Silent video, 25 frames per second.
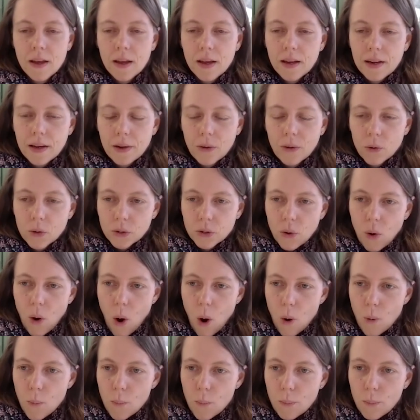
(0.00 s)
And I also
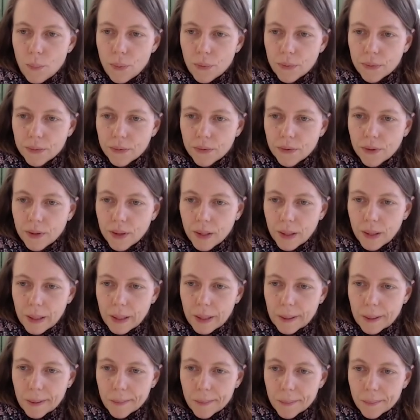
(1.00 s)
hope
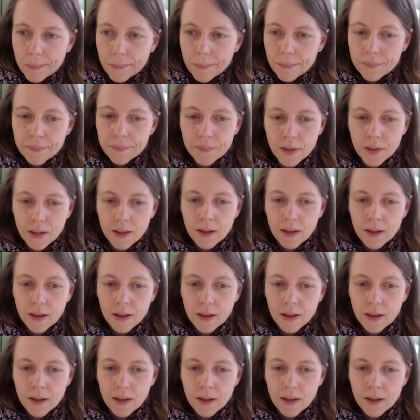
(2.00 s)
um,